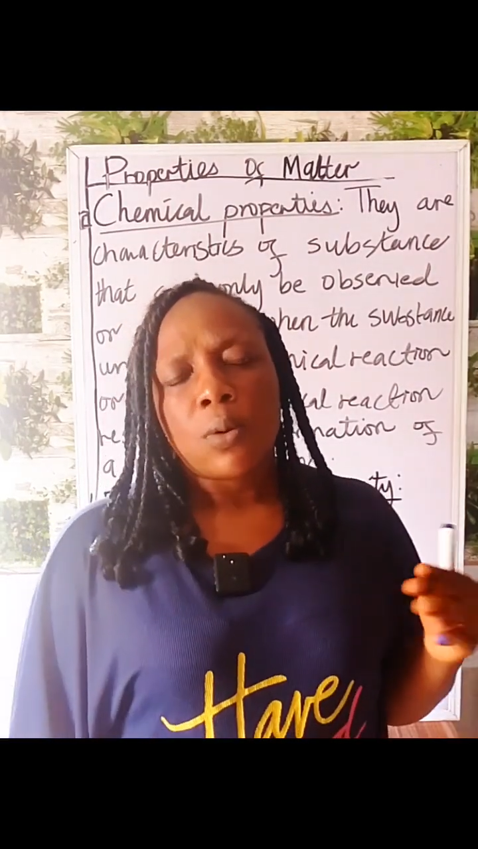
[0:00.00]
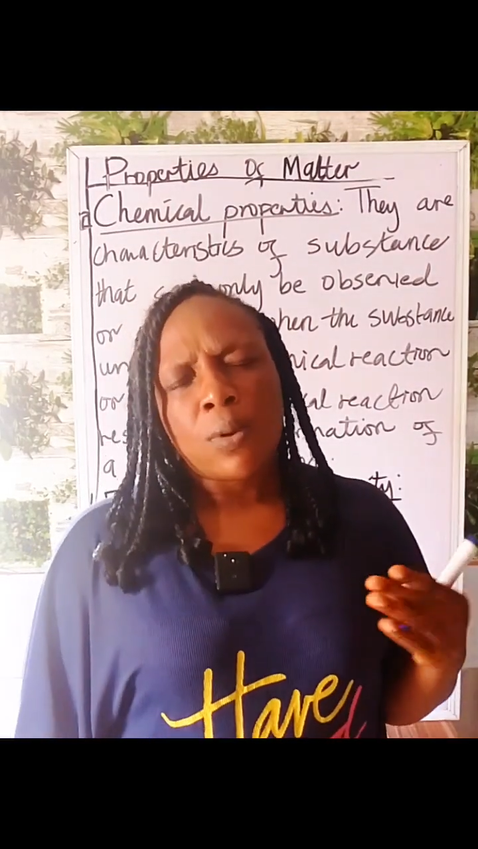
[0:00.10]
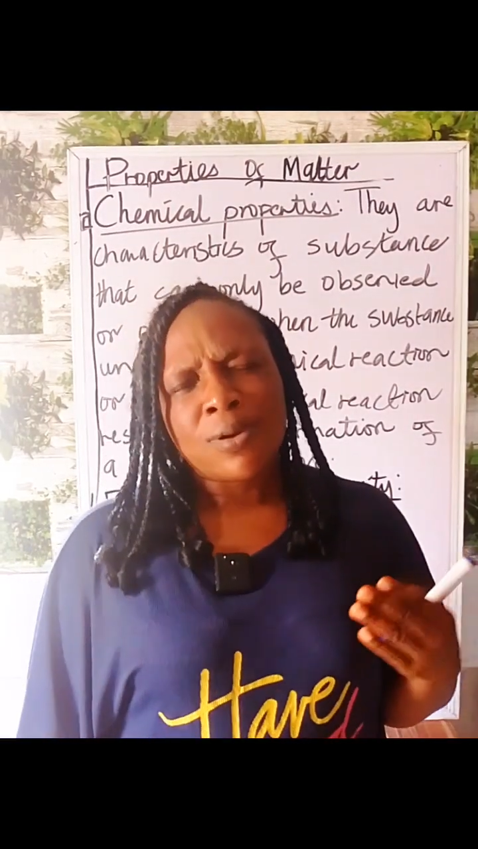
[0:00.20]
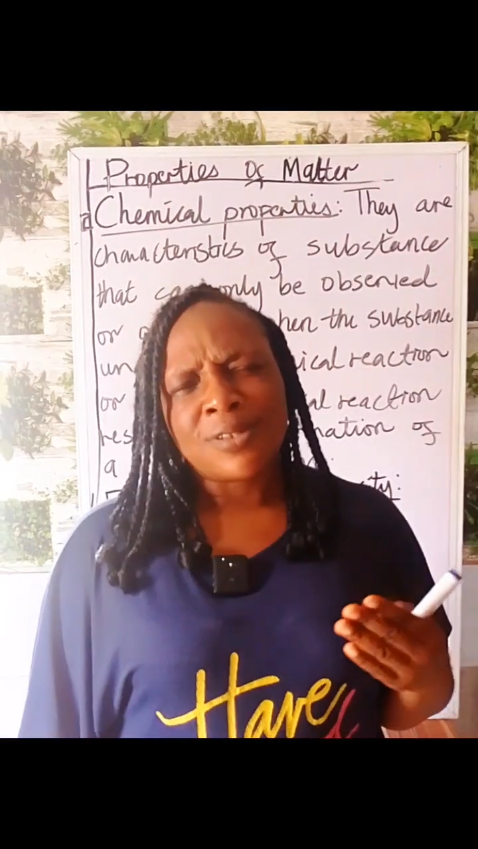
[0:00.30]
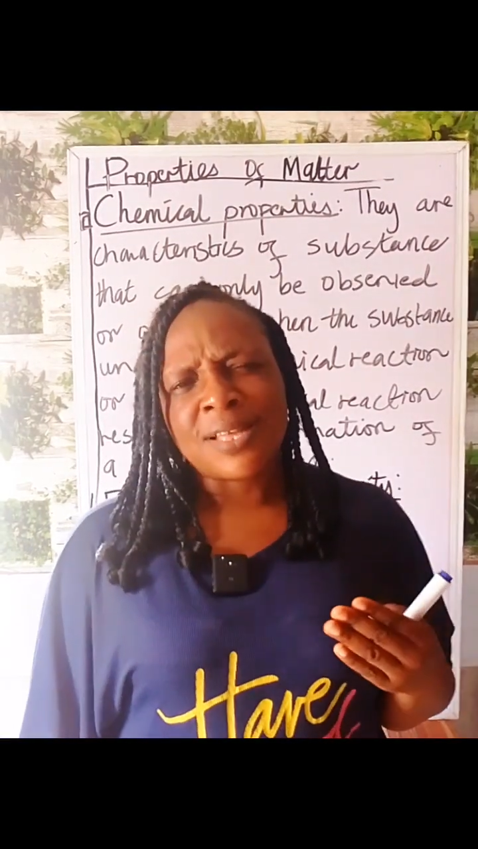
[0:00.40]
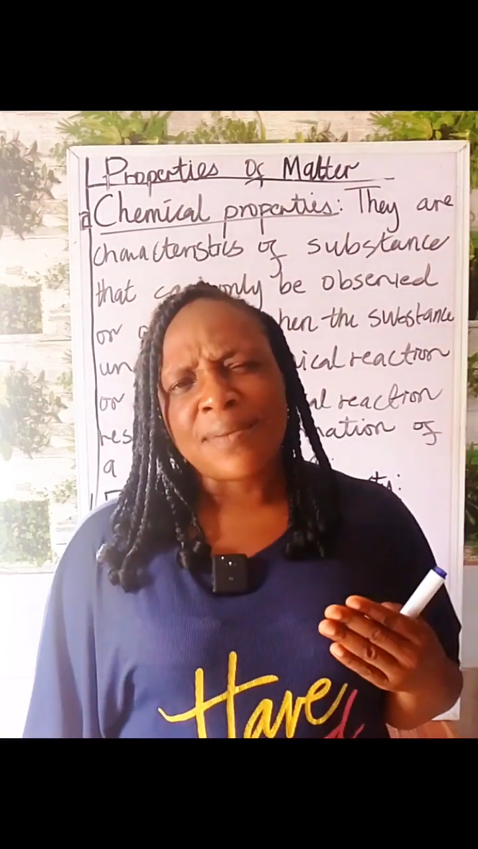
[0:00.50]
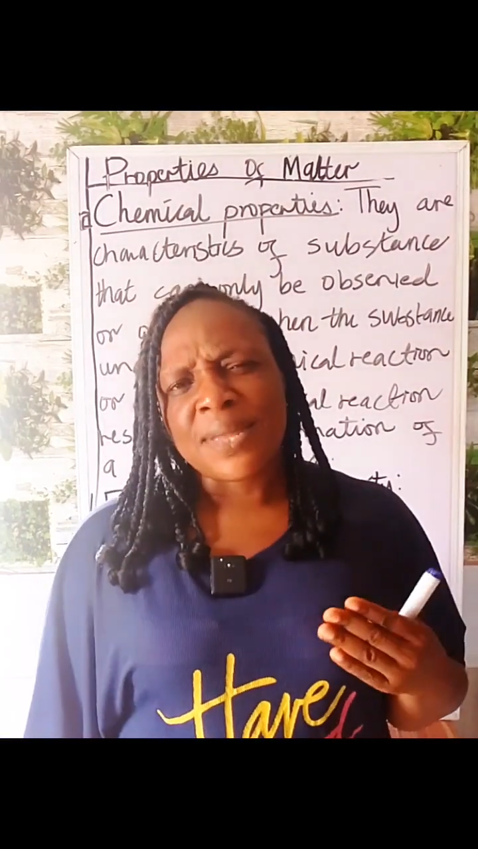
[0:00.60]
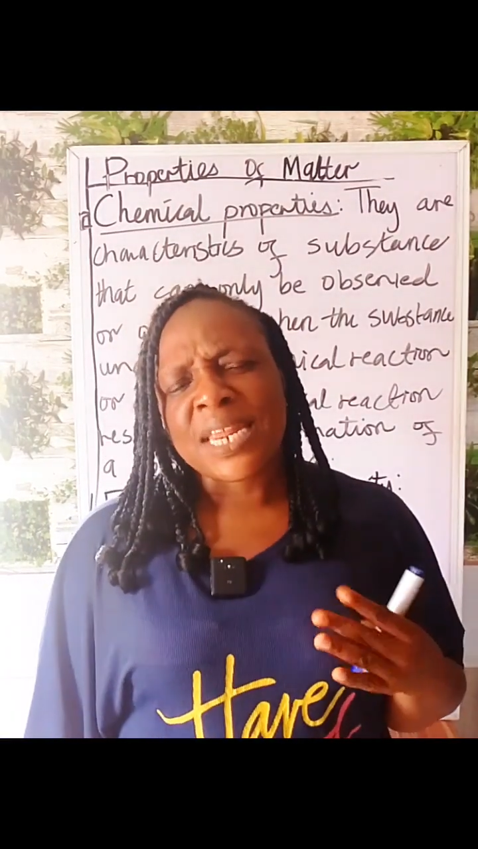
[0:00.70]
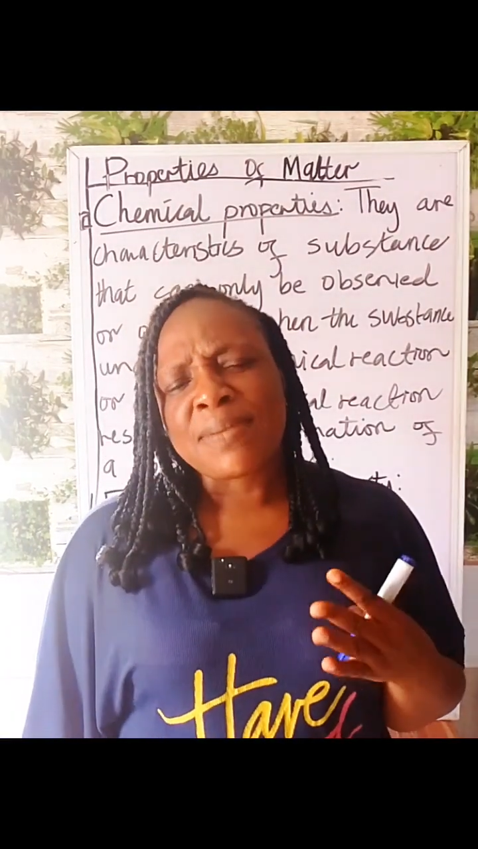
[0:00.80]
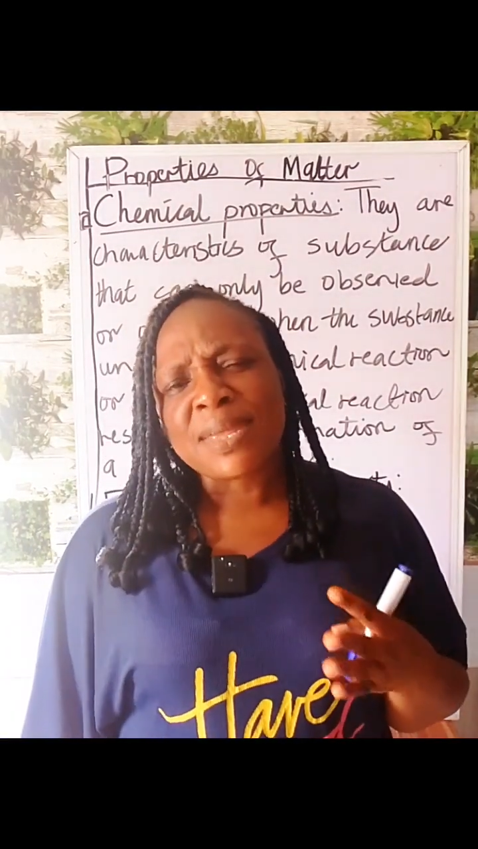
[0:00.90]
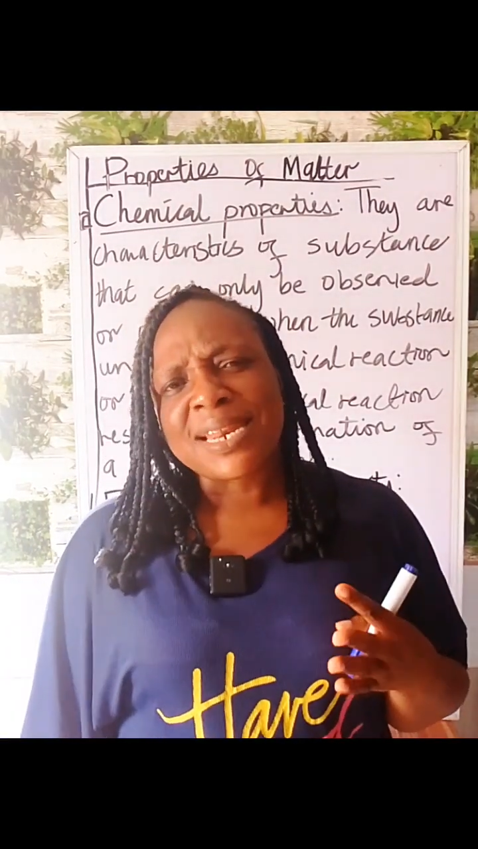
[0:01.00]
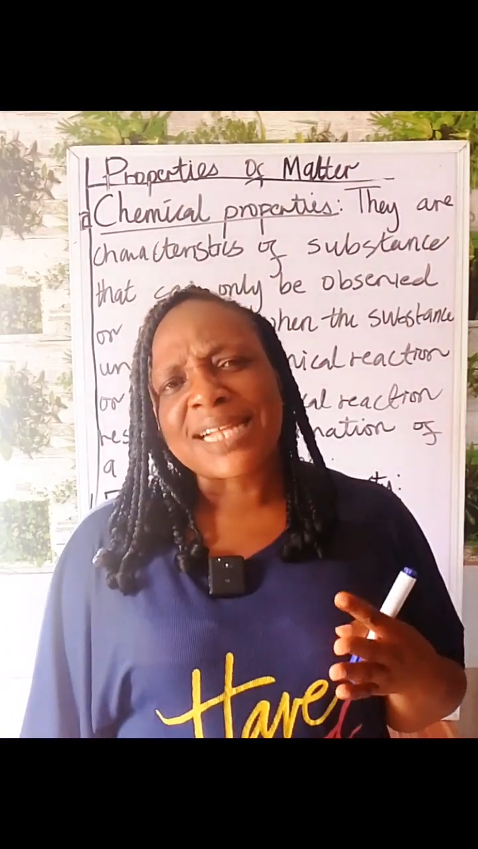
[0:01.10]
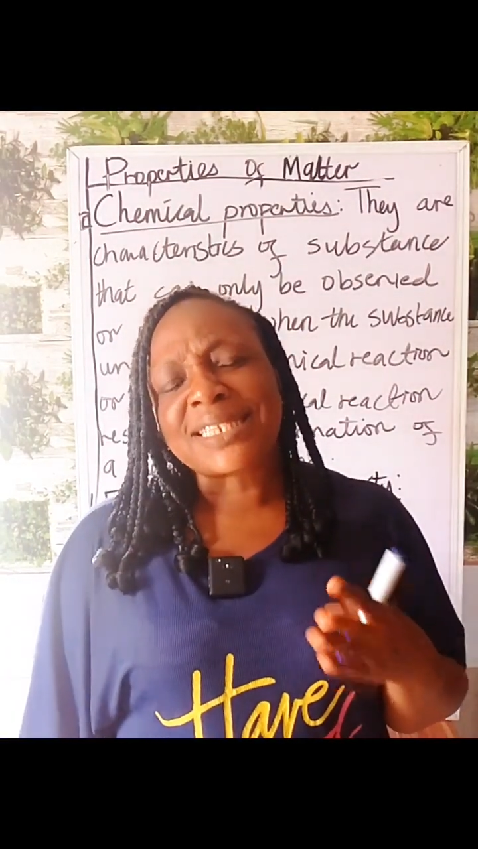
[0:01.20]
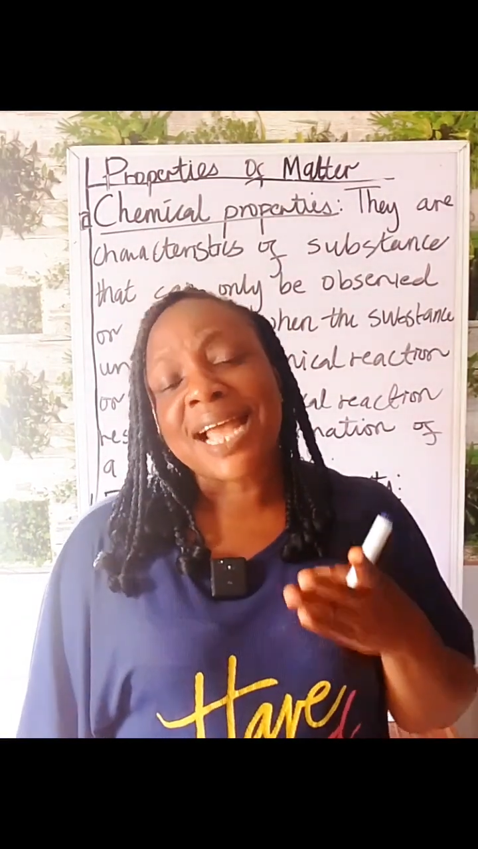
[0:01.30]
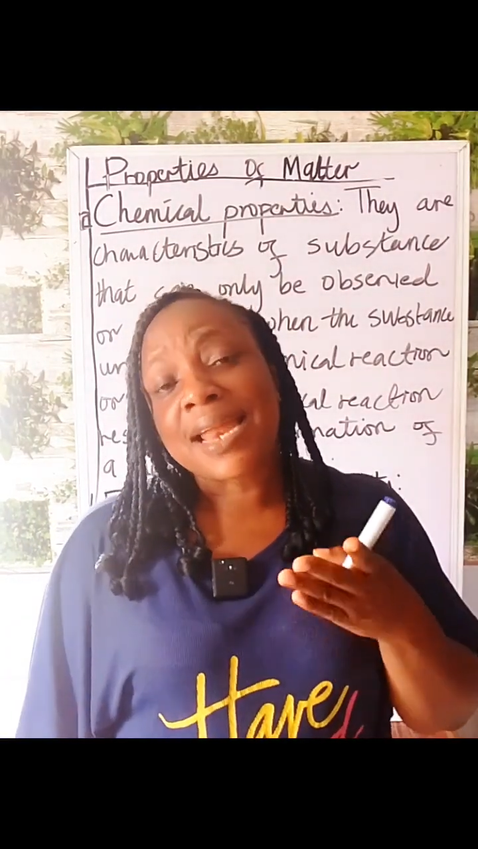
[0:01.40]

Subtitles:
What does that mean? It means that